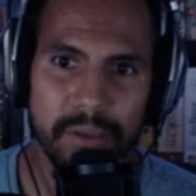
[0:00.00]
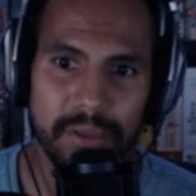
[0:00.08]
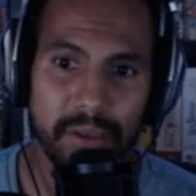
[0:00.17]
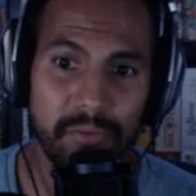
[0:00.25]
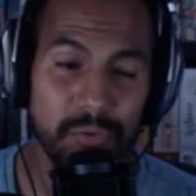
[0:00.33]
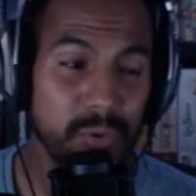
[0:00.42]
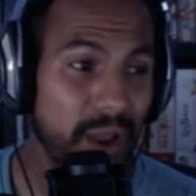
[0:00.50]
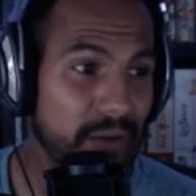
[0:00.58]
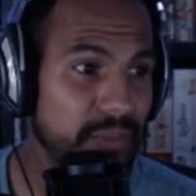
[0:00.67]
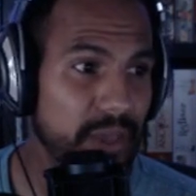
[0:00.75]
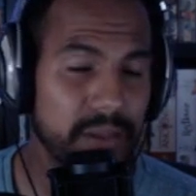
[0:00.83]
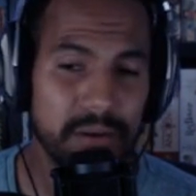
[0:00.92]
If you have
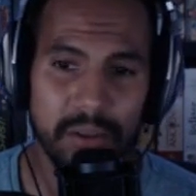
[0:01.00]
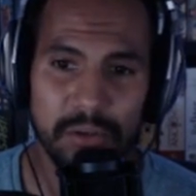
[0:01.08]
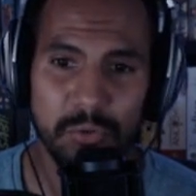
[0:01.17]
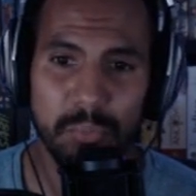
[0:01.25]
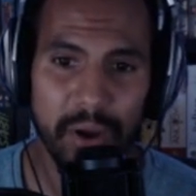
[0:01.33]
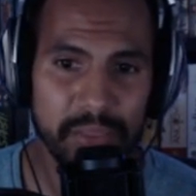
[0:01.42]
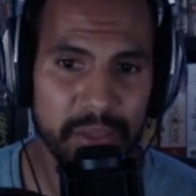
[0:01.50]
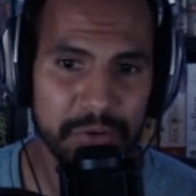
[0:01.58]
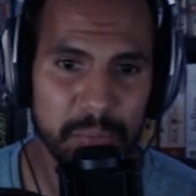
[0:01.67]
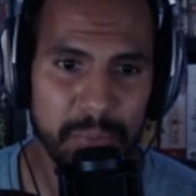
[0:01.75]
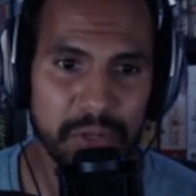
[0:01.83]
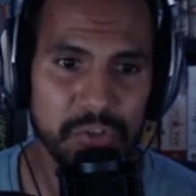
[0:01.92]
that and you buy that on your
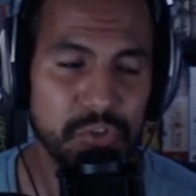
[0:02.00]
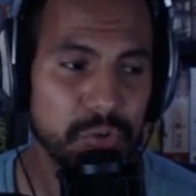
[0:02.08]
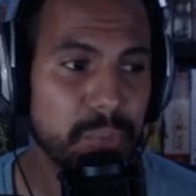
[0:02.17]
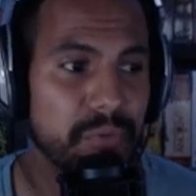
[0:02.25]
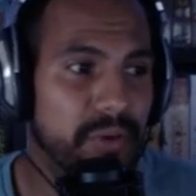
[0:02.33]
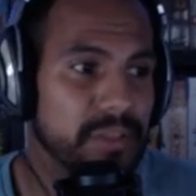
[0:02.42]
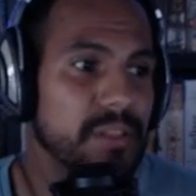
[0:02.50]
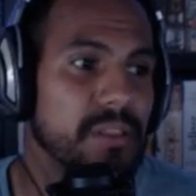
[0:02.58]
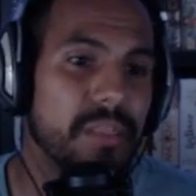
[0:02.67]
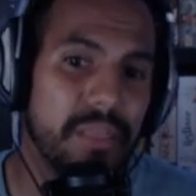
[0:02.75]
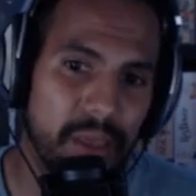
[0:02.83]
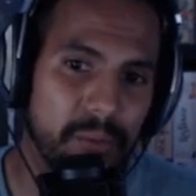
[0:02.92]
bench, you're preventing
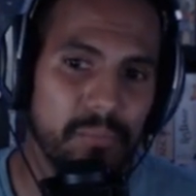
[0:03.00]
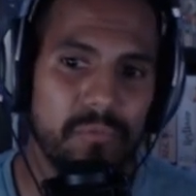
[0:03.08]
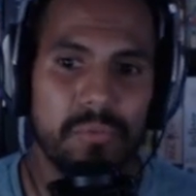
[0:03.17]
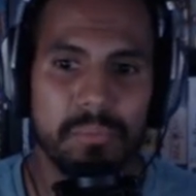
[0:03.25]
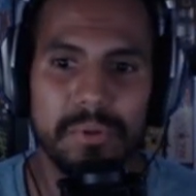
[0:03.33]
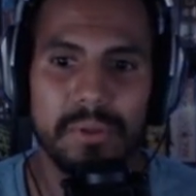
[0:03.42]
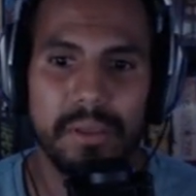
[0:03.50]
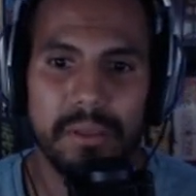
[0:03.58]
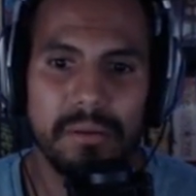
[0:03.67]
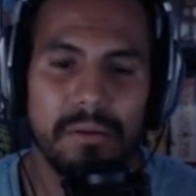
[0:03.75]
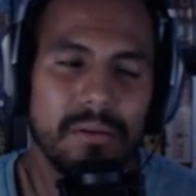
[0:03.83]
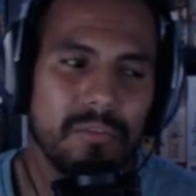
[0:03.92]
them
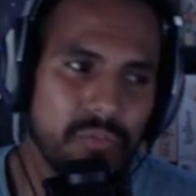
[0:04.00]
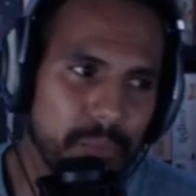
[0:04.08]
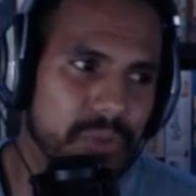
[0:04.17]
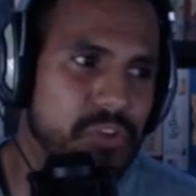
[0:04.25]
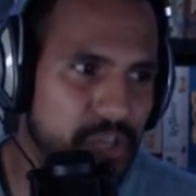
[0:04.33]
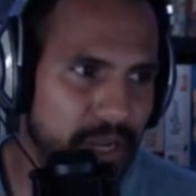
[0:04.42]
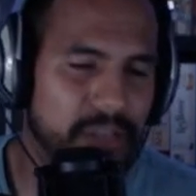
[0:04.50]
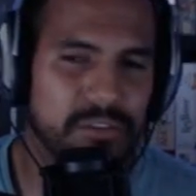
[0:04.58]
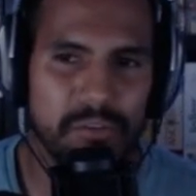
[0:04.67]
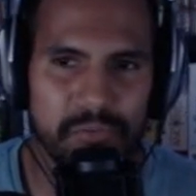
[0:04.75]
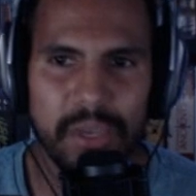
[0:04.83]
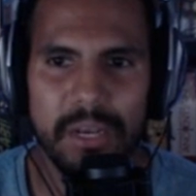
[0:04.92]
from the chance
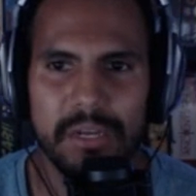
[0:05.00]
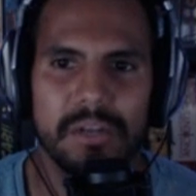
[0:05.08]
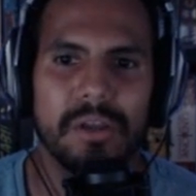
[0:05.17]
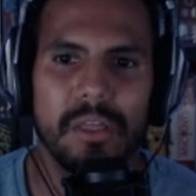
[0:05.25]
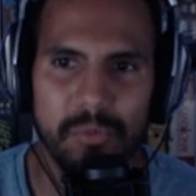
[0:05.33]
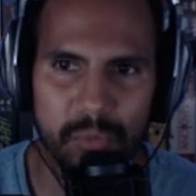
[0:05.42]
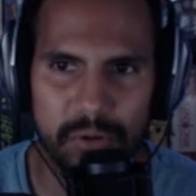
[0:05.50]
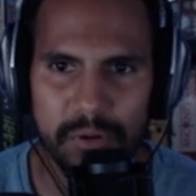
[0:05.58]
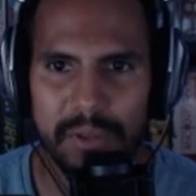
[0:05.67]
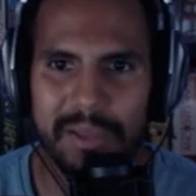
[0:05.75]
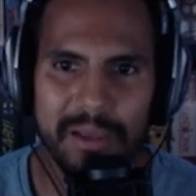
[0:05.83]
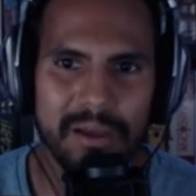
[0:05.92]
of getting another one.
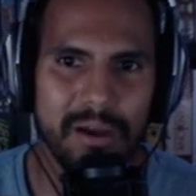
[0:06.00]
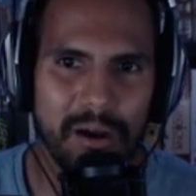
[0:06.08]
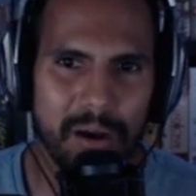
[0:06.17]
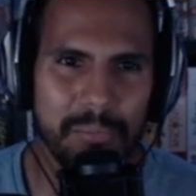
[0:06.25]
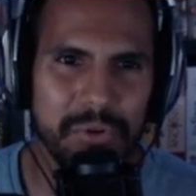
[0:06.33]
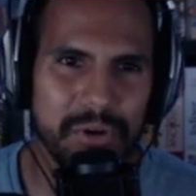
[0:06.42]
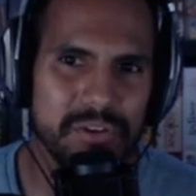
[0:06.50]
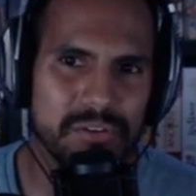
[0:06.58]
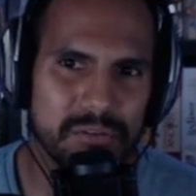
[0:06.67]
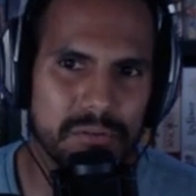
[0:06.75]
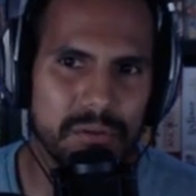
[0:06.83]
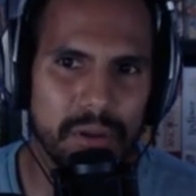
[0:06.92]
There
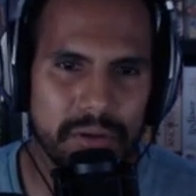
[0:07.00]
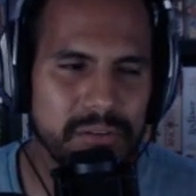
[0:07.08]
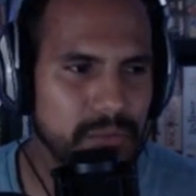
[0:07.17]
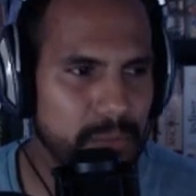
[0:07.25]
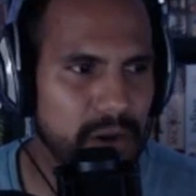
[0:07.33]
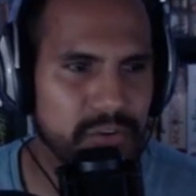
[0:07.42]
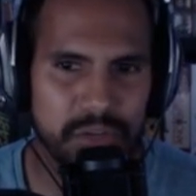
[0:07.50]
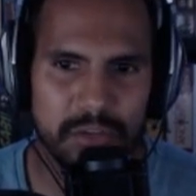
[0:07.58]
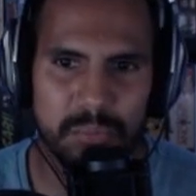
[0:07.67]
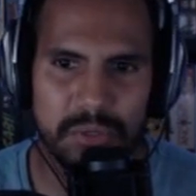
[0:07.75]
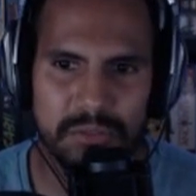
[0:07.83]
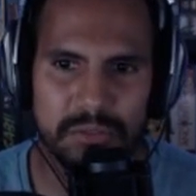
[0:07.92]
is a decent amount of chess
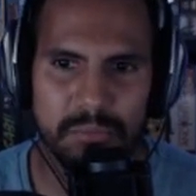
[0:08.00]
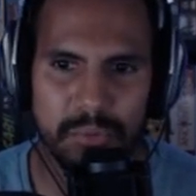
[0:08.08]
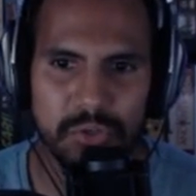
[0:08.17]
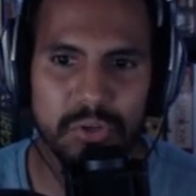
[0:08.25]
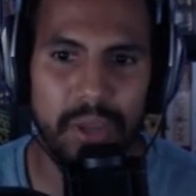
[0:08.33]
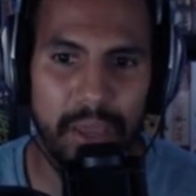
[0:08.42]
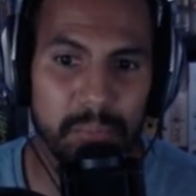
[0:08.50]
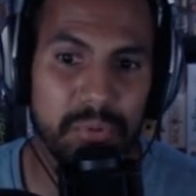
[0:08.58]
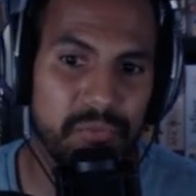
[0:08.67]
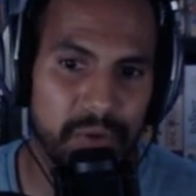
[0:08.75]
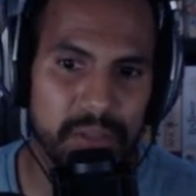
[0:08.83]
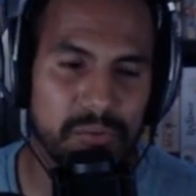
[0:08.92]
pieces, but you can
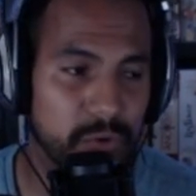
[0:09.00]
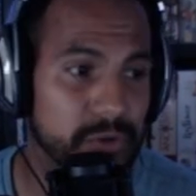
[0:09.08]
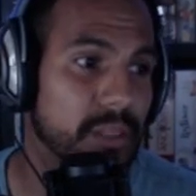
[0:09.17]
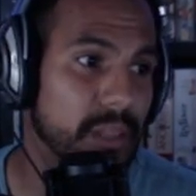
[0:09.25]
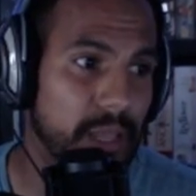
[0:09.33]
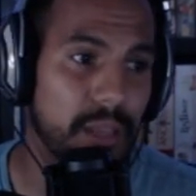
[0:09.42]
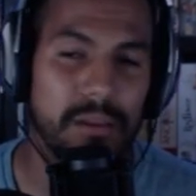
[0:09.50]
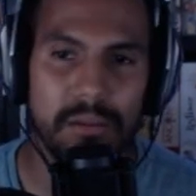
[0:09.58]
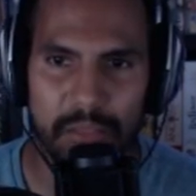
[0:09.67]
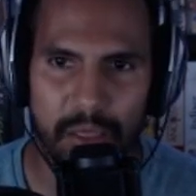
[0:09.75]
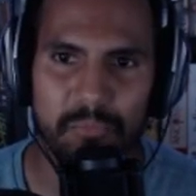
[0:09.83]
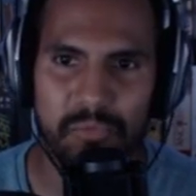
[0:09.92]
prevent or delay
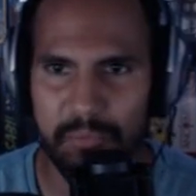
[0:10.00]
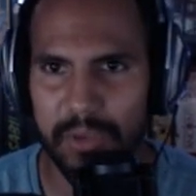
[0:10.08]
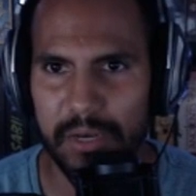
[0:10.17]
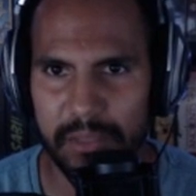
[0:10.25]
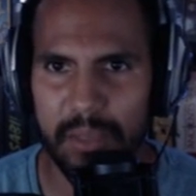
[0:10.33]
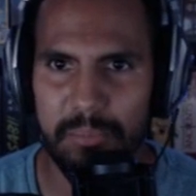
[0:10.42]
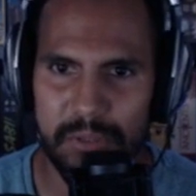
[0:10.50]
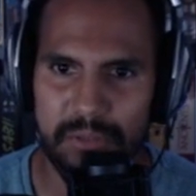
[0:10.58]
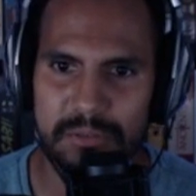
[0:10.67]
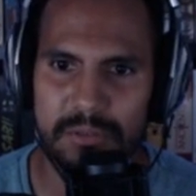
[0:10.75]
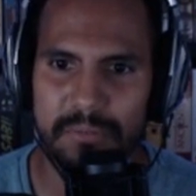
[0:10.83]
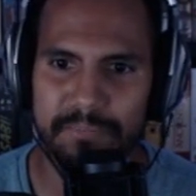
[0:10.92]
them from getting that
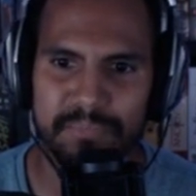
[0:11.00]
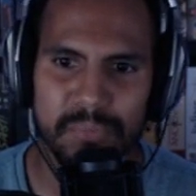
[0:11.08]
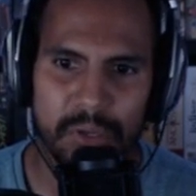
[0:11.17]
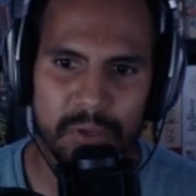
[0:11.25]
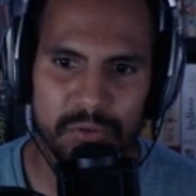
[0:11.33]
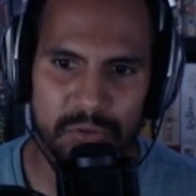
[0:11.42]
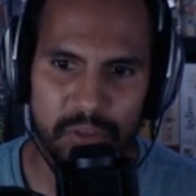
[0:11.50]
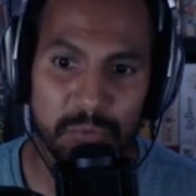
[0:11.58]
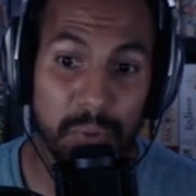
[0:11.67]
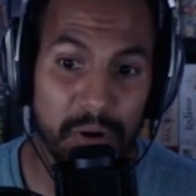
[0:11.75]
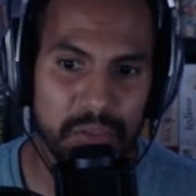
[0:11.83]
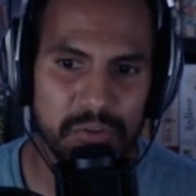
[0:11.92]
piece. So that's
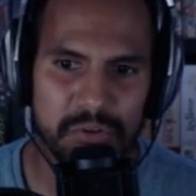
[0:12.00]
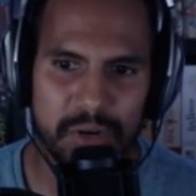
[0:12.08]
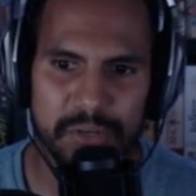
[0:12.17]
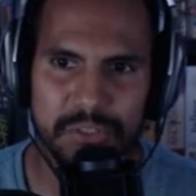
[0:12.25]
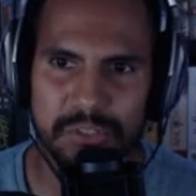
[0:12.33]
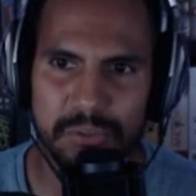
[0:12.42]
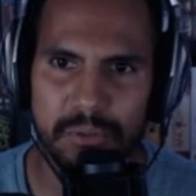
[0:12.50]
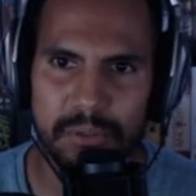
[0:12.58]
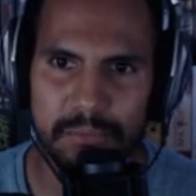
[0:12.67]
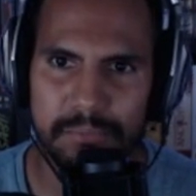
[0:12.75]
part of the strategy to it.